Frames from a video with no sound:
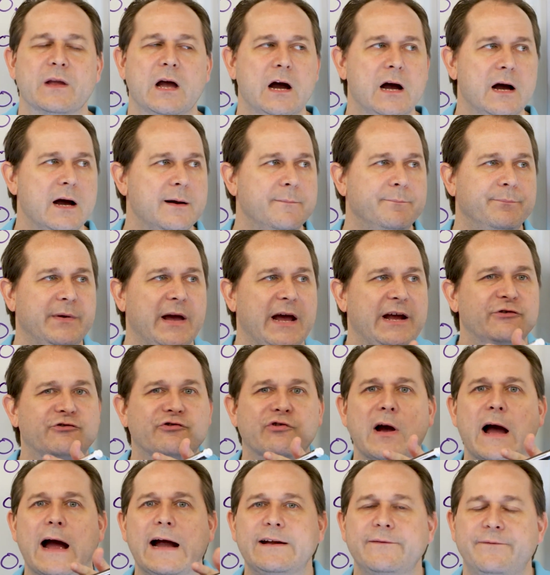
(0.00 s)
um, and
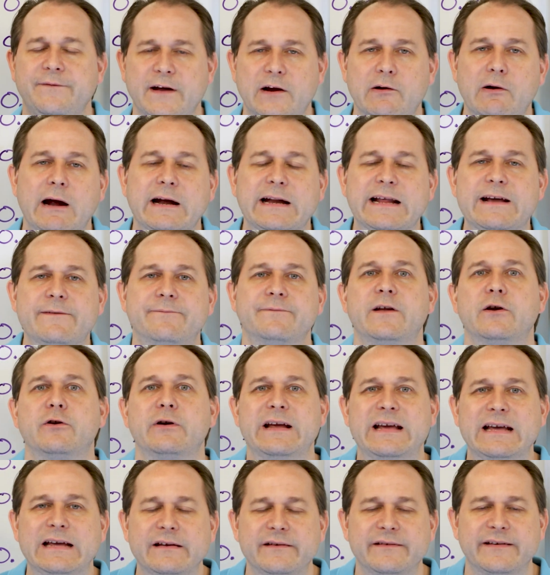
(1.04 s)
try to figure out if there
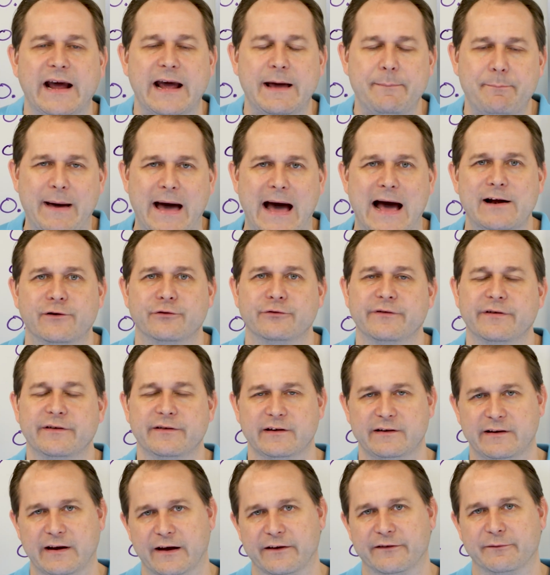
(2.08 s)
is a pattern to
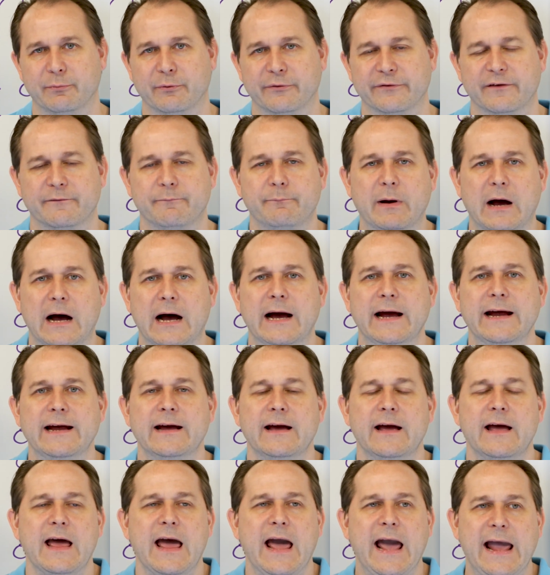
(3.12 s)
the decimals of pi,
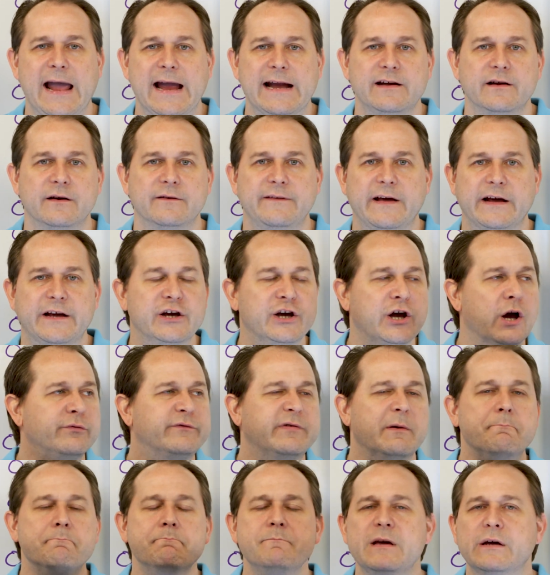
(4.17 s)
and they can go
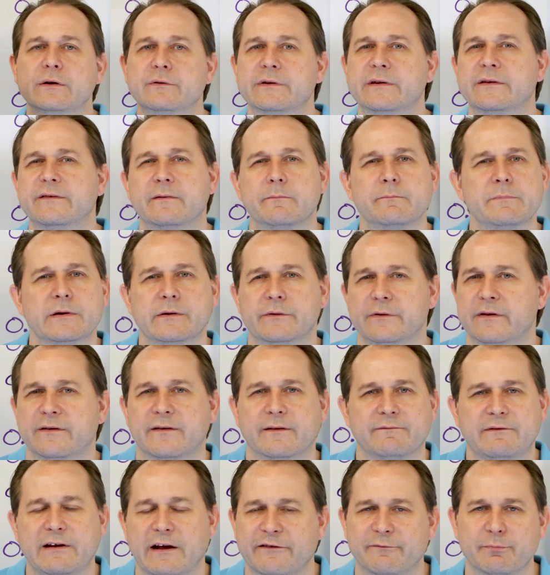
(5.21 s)
to millions and millions
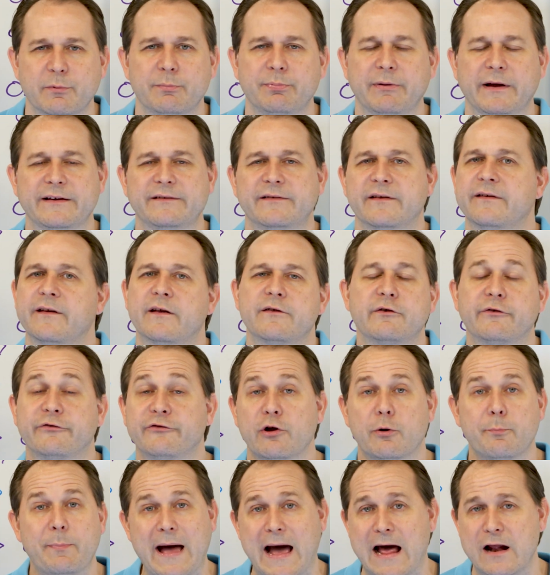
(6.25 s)
of decimal places and there's
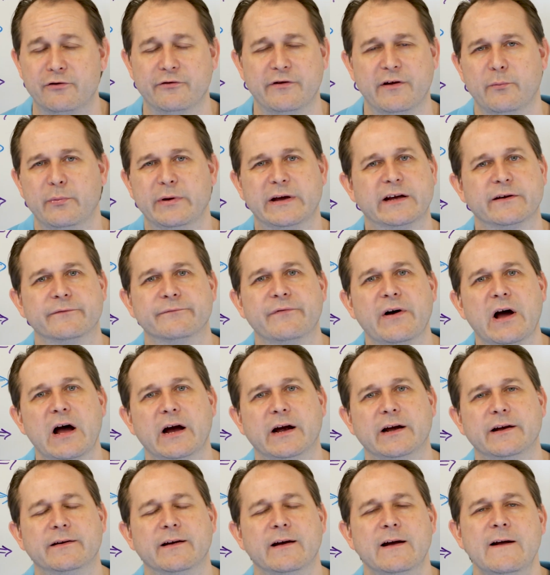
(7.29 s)
no pattern that we can
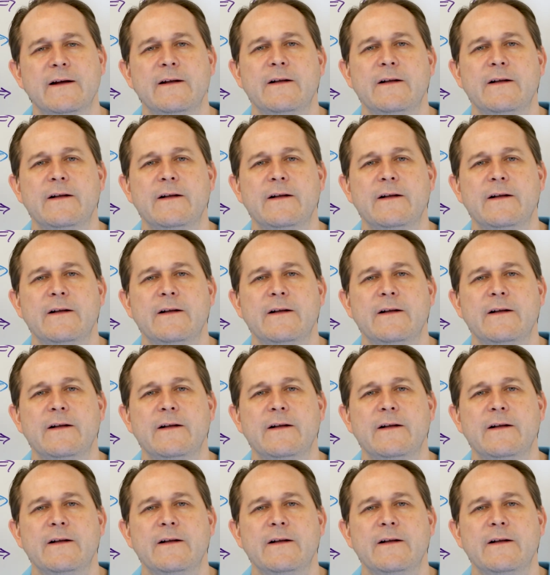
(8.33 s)
find.